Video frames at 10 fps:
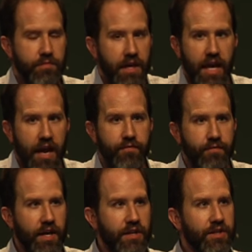They gave
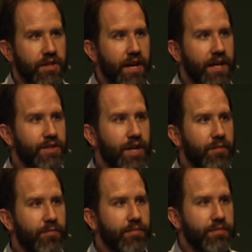Tesla a heads
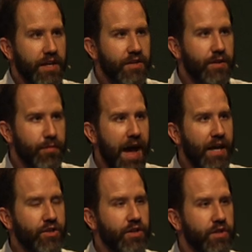up. Tesla
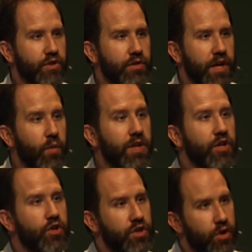patched it. So then when the
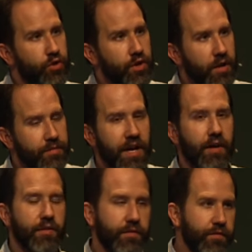disclosure comes
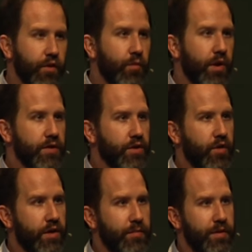out, the firmware is
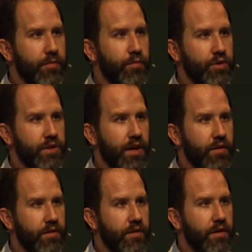already being pushed
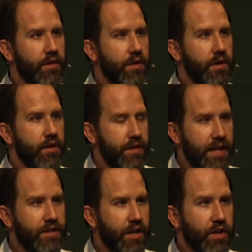out.
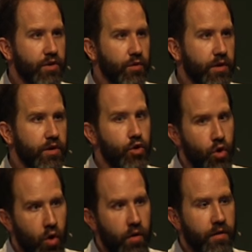That's how you do it. You
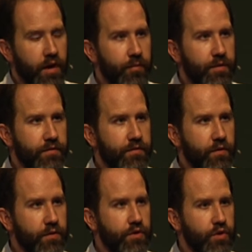call the company first.